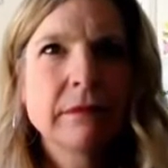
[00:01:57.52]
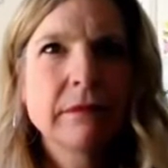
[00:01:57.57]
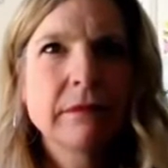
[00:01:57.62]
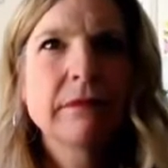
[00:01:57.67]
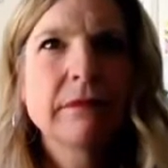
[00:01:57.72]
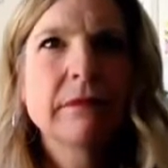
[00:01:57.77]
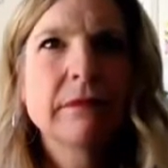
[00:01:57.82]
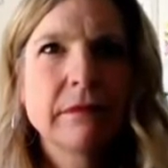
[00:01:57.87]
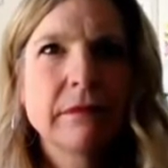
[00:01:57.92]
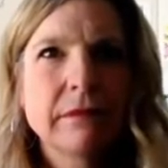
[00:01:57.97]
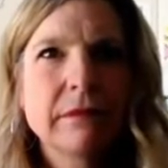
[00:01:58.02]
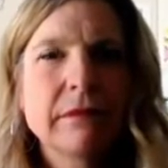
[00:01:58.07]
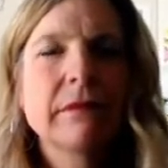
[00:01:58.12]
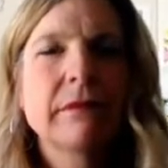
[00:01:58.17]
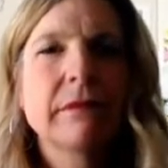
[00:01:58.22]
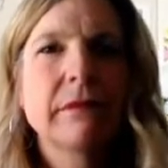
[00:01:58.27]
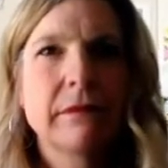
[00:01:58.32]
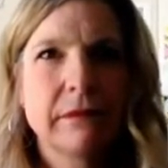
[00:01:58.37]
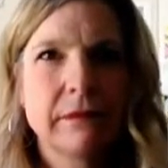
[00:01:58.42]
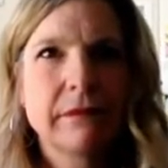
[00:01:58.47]

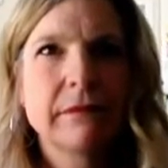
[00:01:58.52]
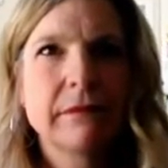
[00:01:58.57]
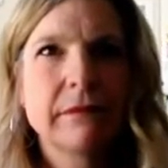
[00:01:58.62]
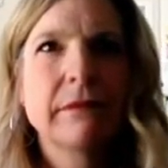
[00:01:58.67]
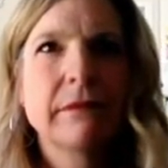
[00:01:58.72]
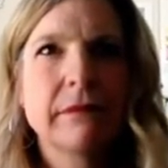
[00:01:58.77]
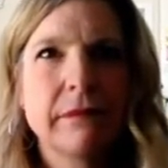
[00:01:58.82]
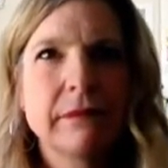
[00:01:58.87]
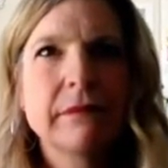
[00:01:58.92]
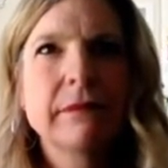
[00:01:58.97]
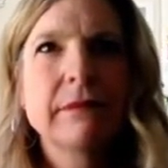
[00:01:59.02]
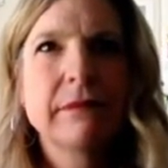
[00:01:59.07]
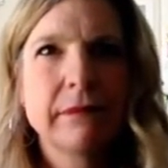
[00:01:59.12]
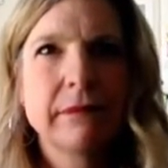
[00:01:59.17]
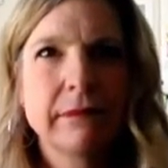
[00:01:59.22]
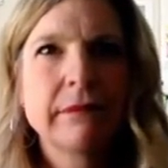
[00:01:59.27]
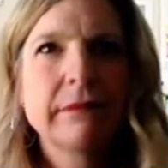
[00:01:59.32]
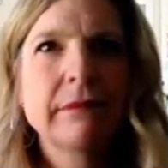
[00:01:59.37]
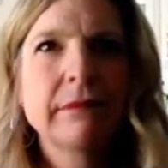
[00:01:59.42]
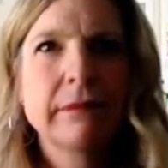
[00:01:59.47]

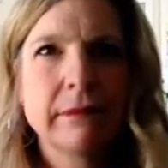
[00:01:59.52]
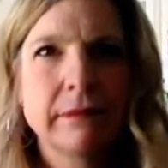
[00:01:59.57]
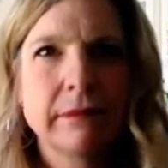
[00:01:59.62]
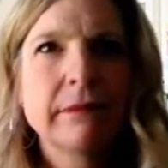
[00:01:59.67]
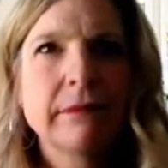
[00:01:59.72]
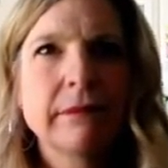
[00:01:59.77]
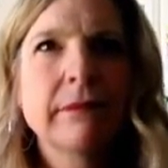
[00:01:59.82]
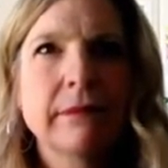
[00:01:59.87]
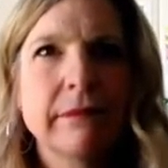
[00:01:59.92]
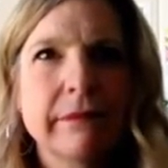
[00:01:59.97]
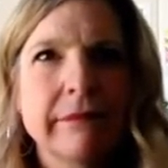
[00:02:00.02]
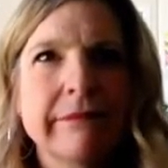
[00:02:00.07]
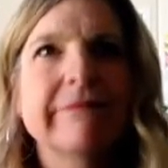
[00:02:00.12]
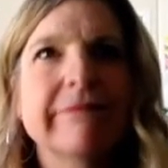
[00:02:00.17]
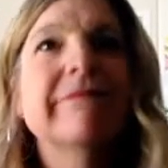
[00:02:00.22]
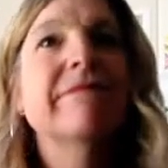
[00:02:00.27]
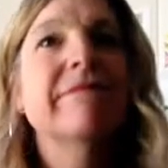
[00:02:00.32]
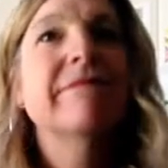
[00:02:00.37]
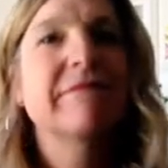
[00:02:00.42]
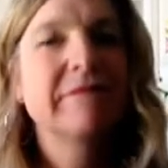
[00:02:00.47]

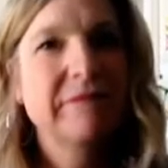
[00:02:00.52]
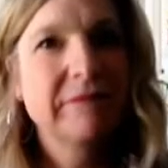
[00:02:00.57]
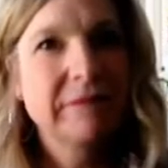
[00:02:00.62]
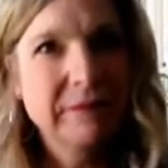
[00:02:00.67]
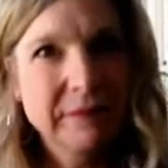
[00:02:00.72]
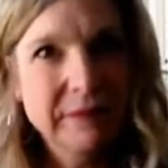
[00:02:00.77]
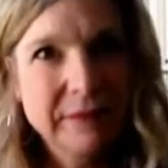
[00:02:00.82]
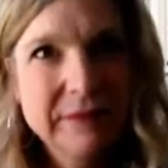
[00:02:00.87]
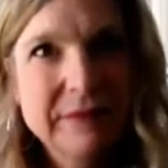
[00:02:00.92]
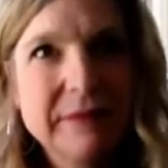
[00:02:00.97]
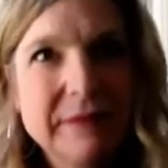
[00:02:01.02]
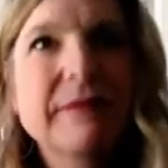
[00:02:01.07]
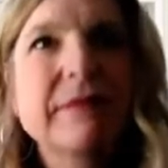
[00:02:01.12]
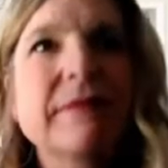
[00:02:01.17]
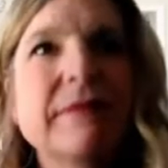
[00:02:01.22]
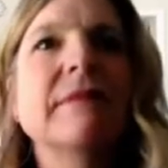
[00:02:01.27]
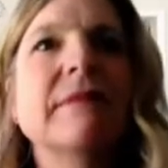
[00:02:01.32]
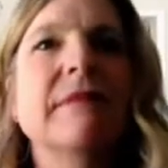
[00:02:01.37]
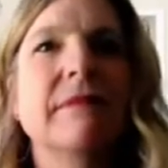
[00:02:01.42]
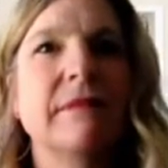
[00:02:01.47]

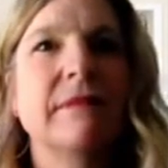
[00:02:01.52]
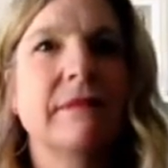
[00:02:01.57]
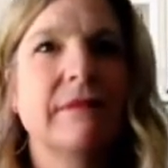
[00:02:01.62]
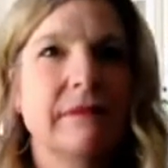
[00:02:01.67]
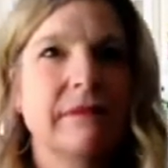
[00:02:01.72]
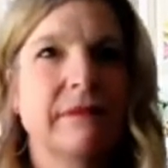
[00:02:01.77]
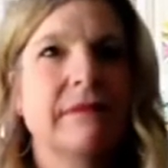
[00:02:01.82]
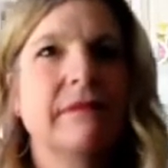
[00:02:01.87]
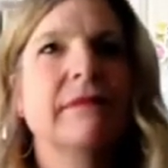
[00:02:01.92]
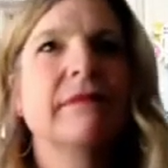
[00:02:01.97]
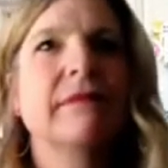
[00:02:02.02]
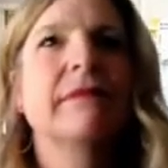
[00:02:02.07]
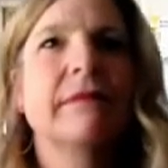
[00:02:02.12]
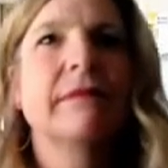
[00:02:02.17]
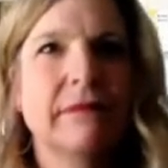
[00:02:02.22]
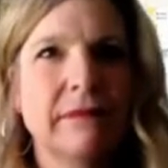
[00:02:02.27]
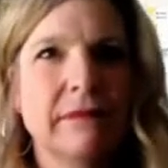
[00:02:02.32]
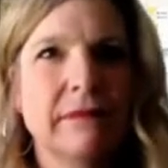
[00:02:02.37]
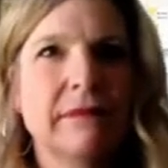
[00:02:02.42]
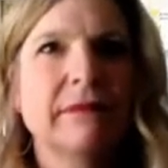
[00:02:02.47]

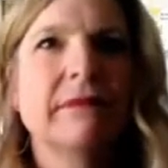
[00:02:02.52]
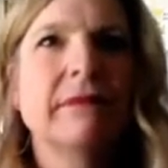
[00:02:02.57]
The person shown says nothing.